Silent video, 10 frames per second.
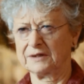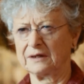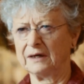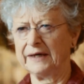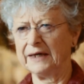
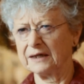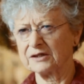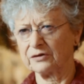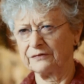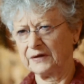
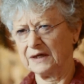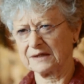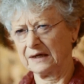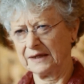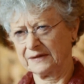signings of
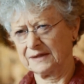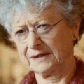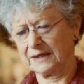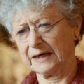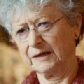things like the
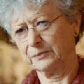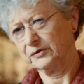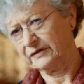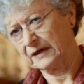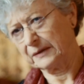Sustainable
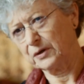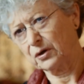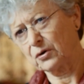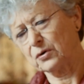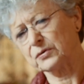
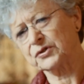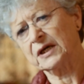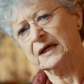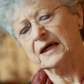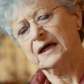Development Goals
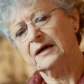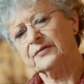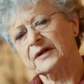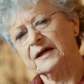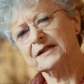
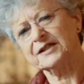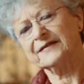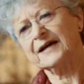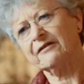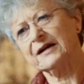that
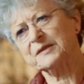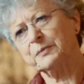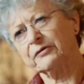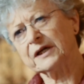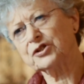they're
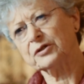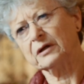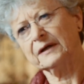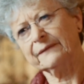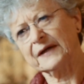
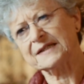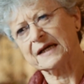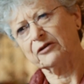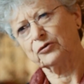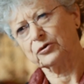aspirational and they
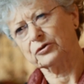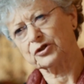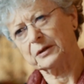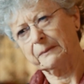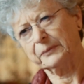sound
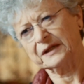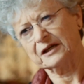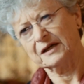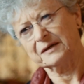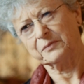good,
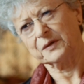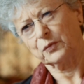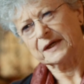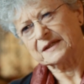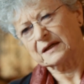but
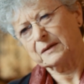where's the